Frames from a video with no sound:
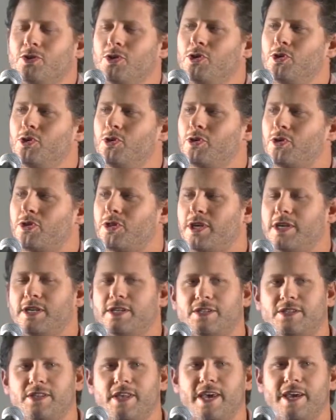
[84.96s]
Who
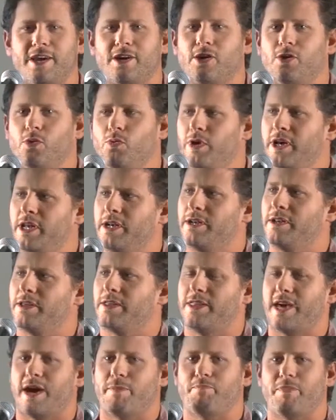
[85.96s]
thinks they're going to win
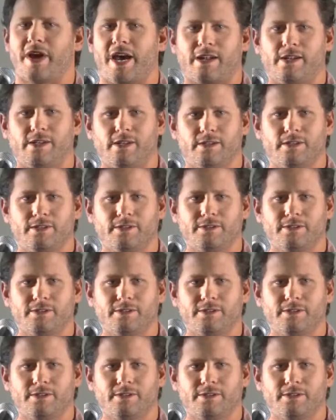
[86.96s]
that battle?